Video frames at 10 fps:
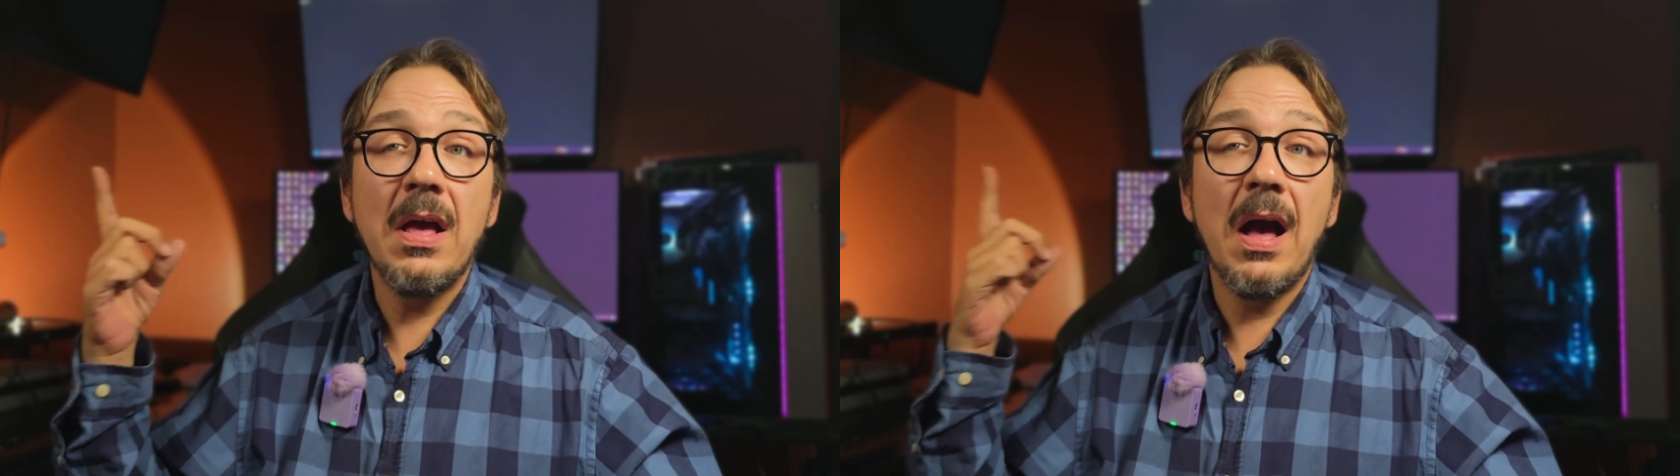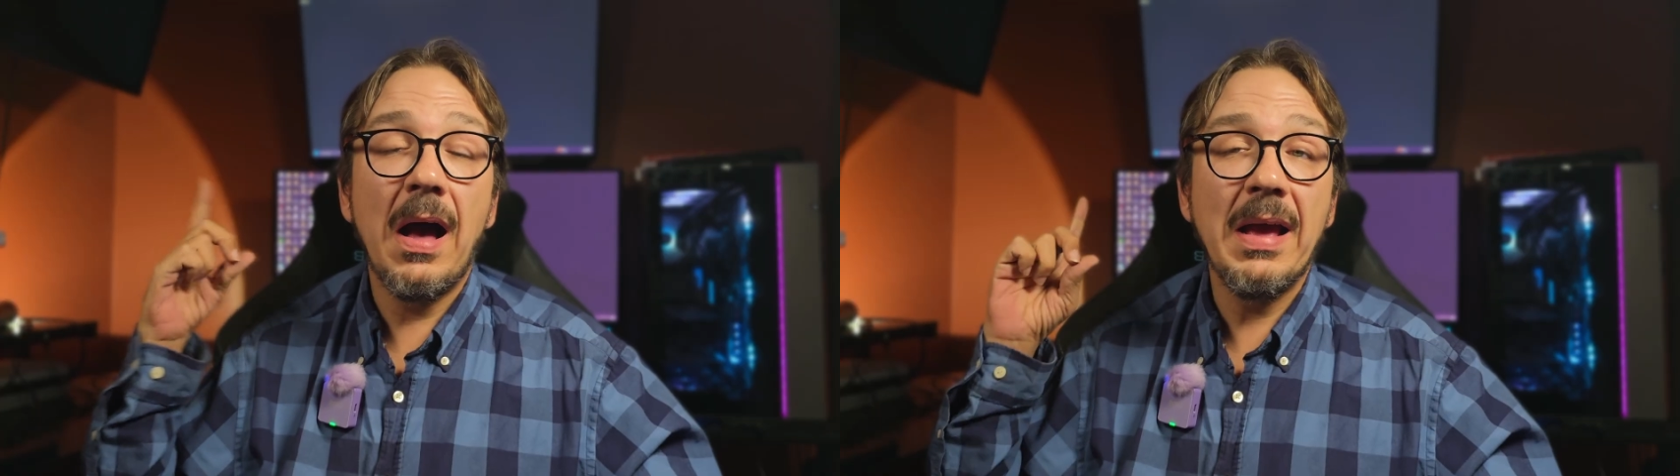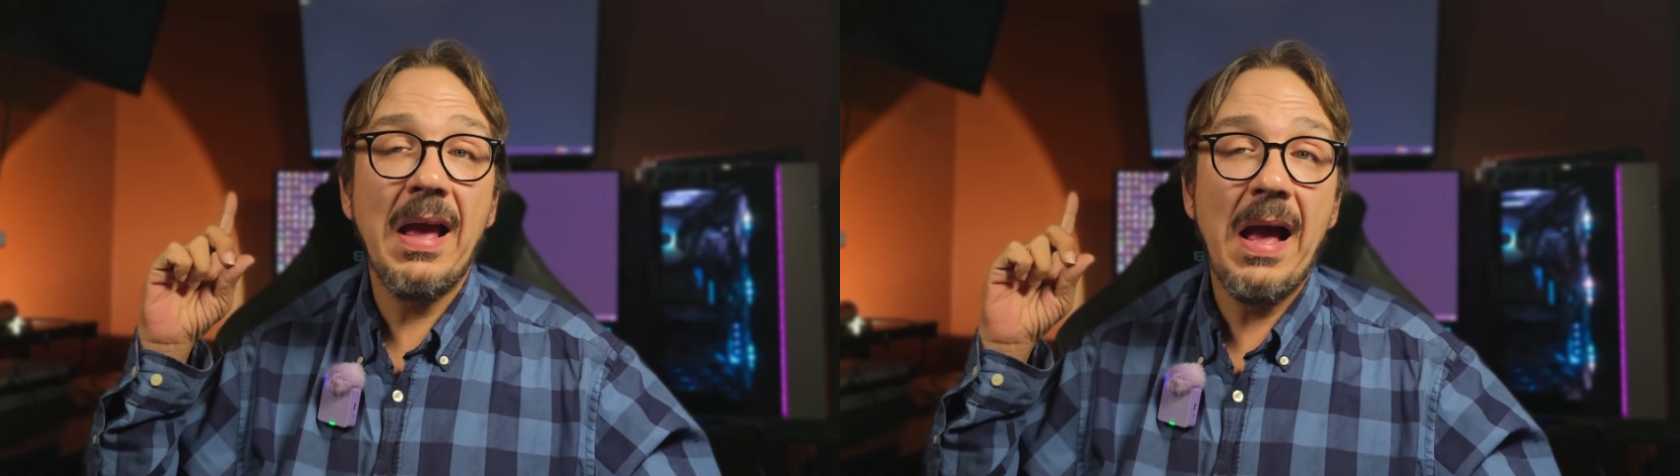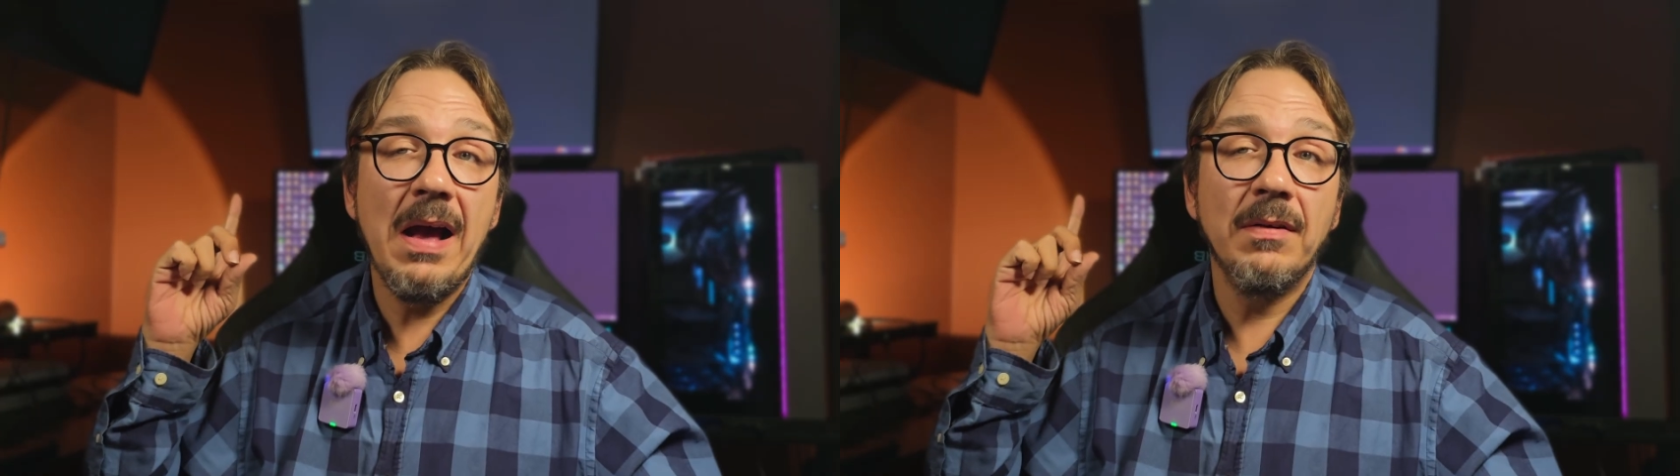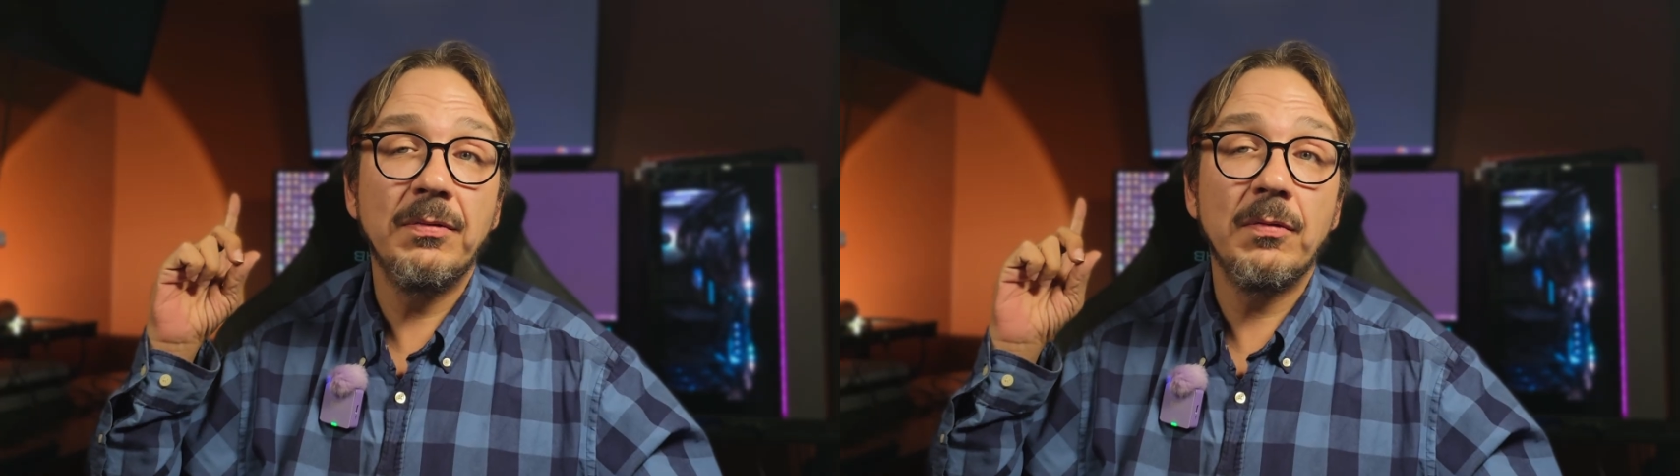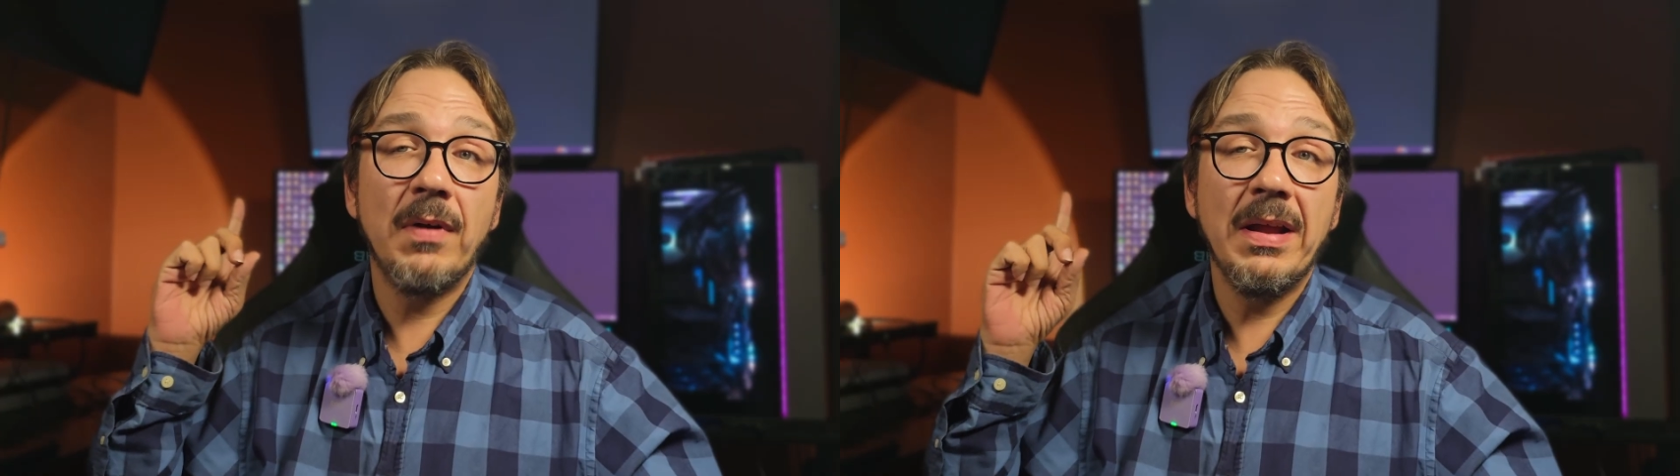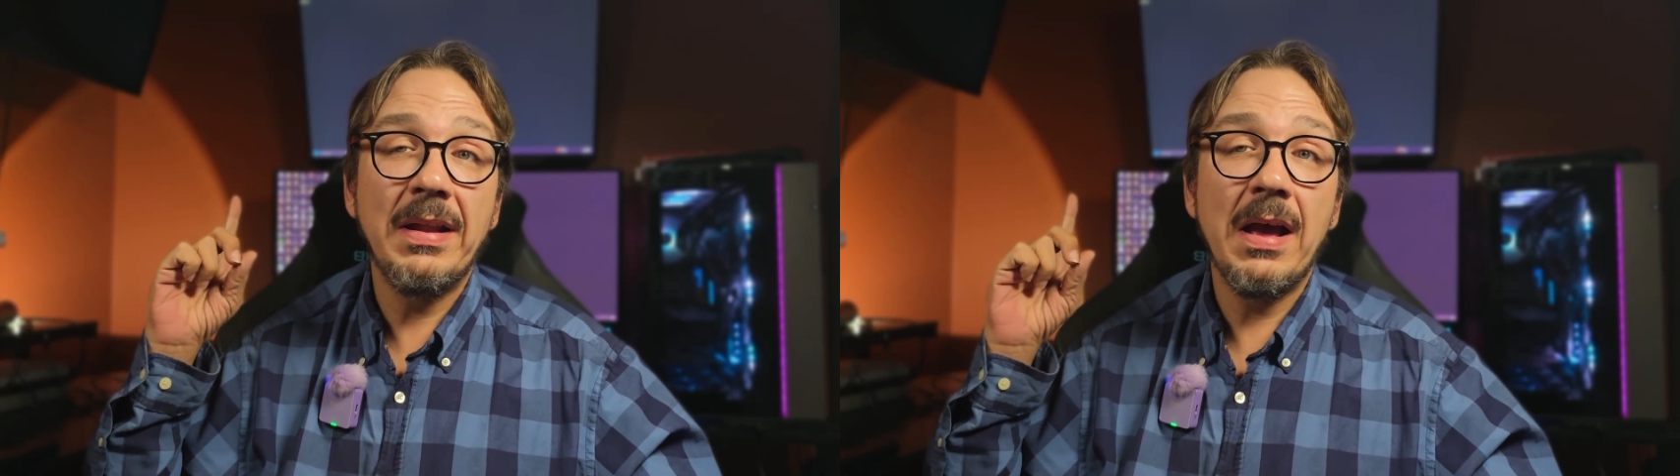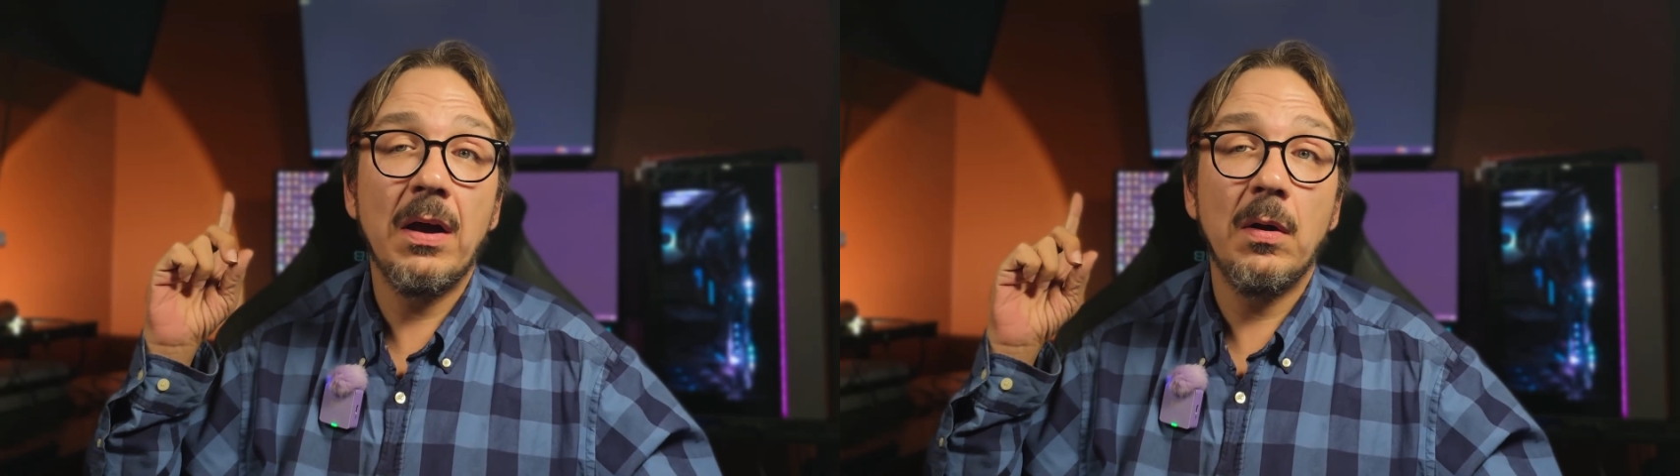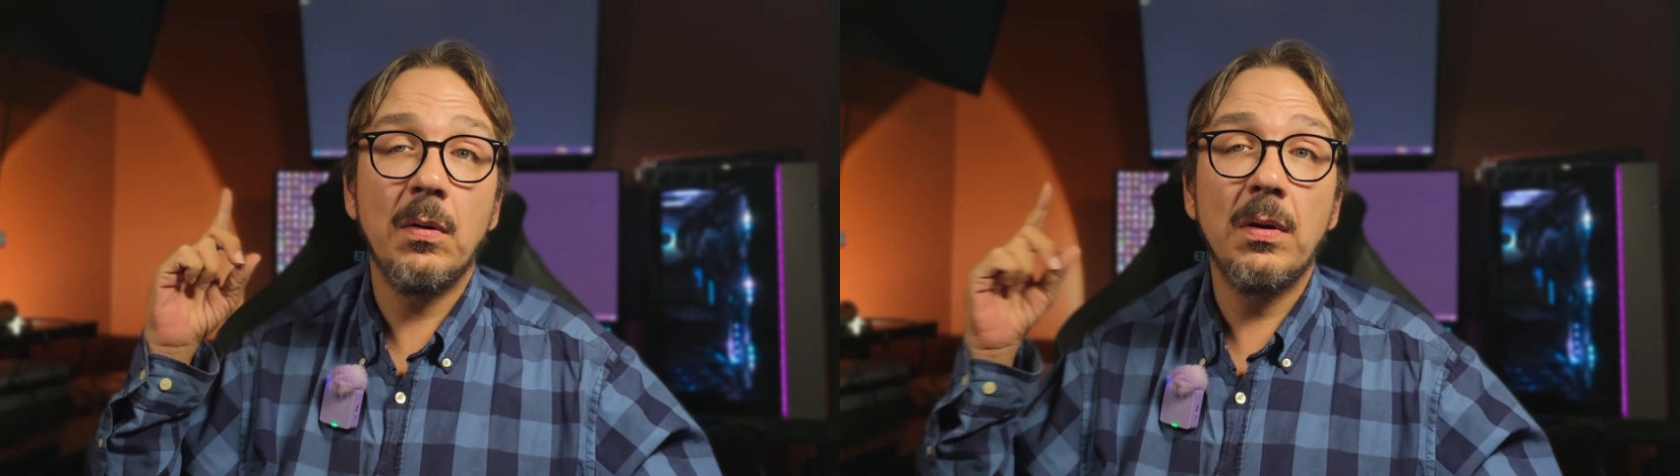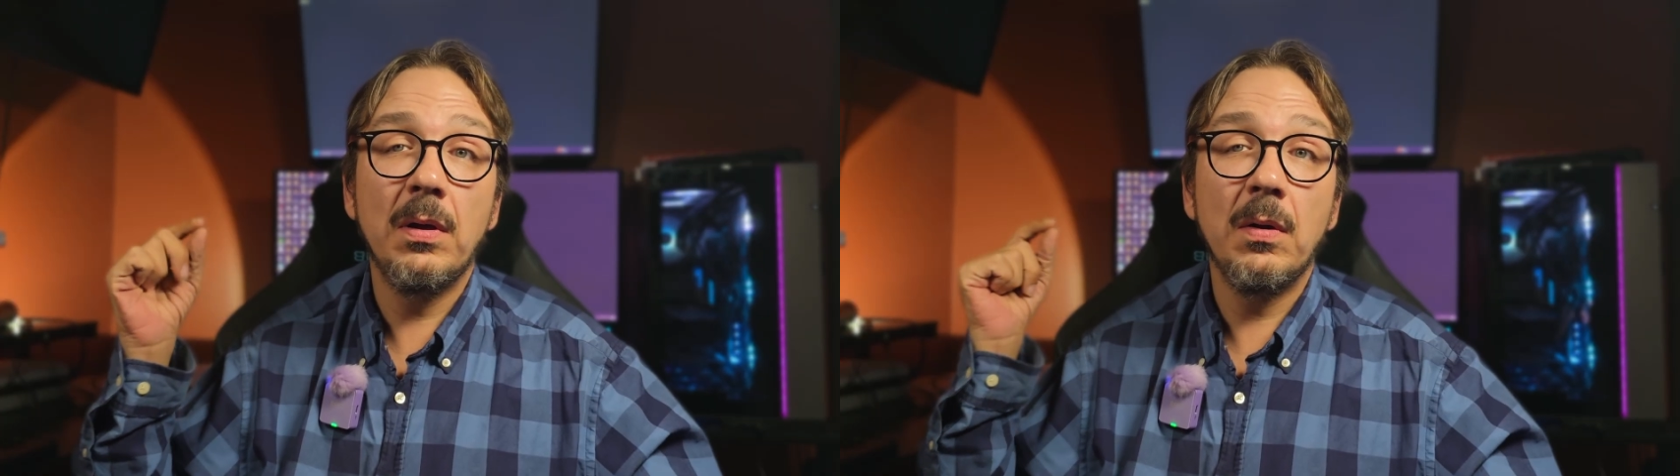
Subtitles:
I have right now,